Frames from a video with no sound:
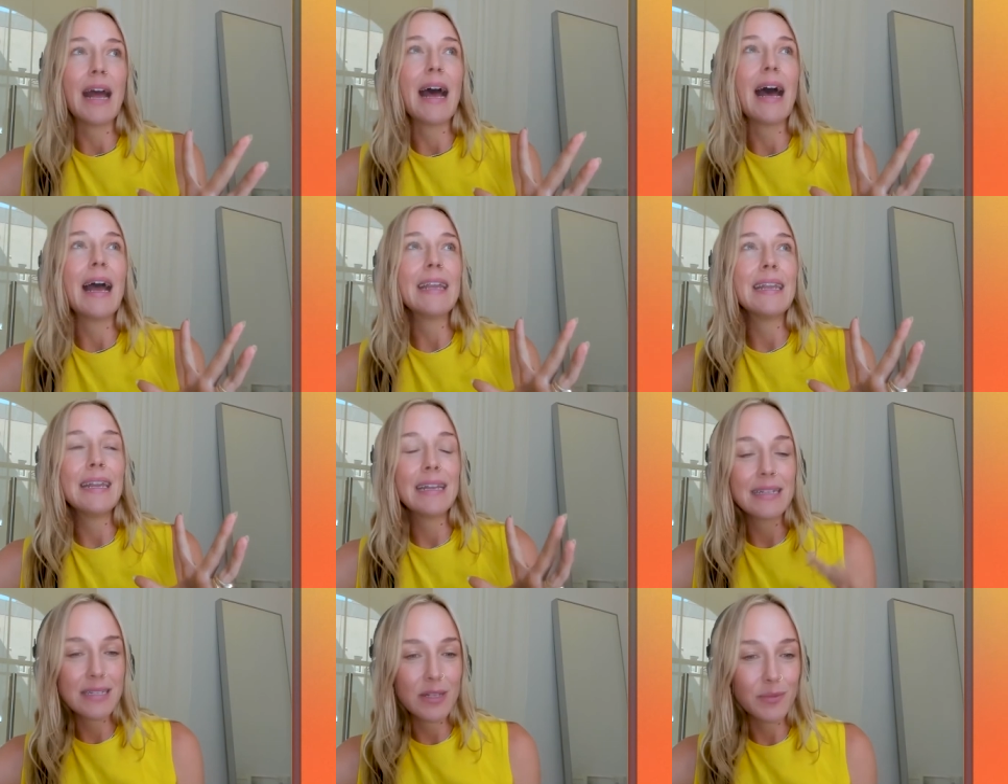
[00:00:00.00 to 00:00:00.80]
I
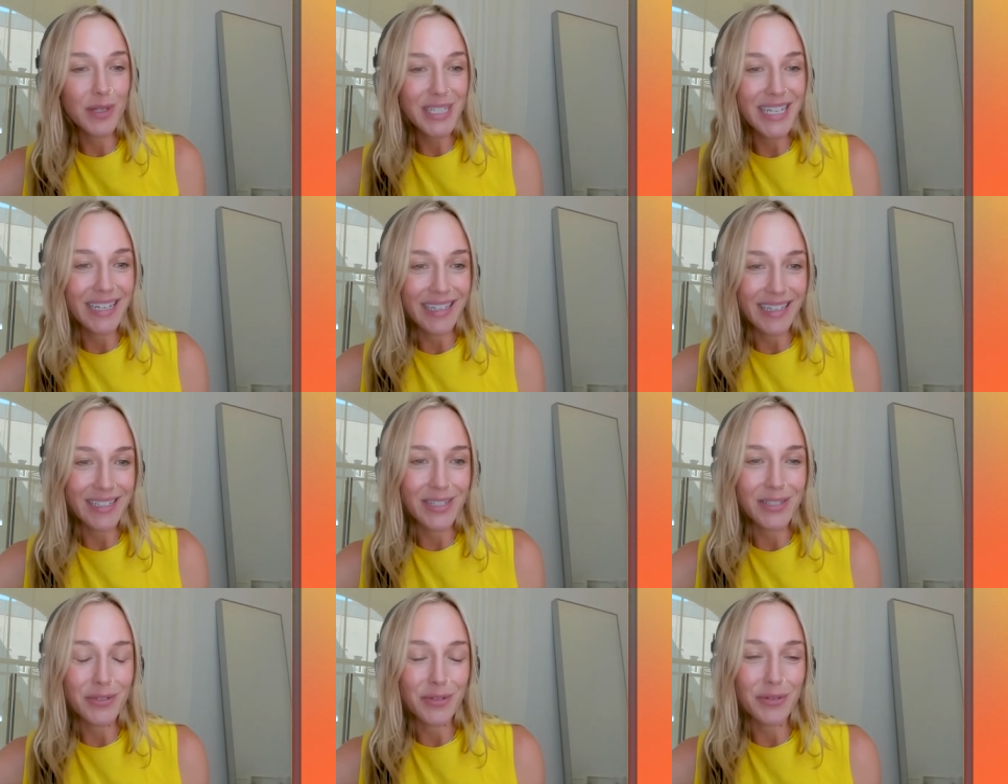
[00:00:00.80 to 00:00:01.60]
needed so much healing
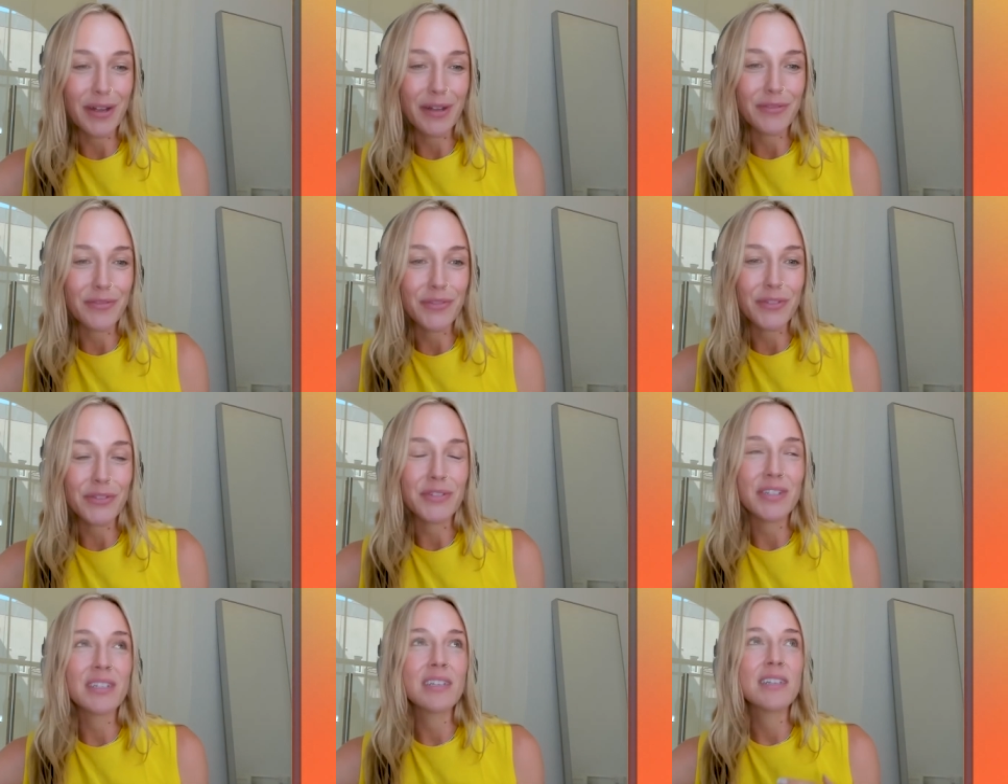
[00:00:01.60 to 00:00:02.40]
to do around
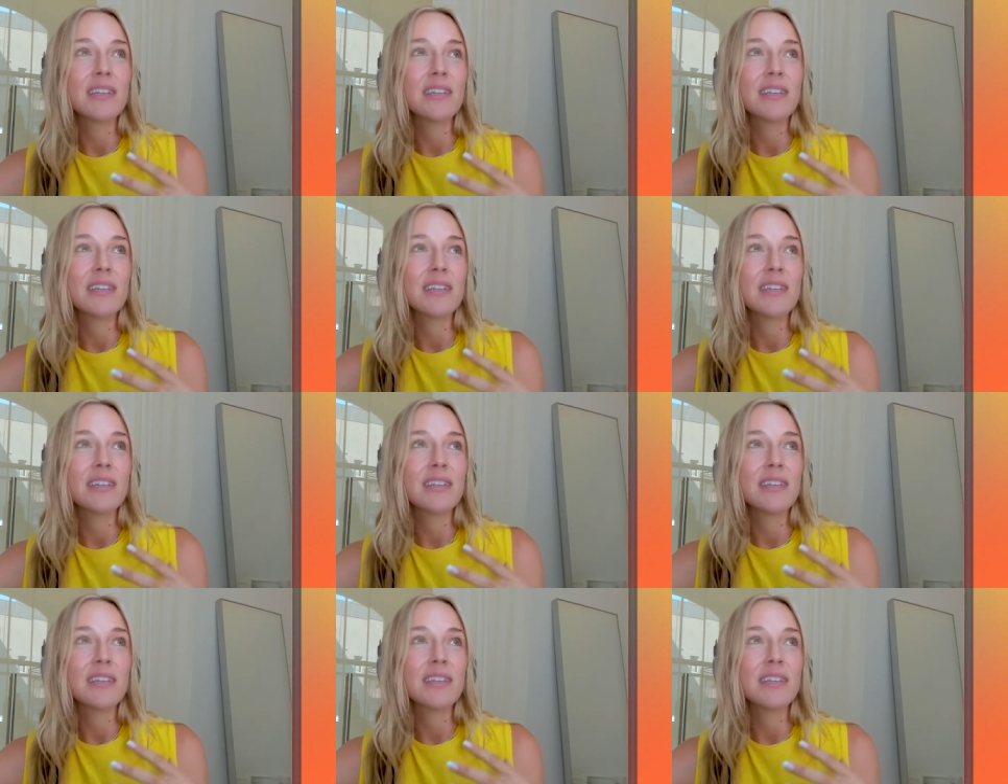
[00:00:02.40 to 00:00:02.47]
food.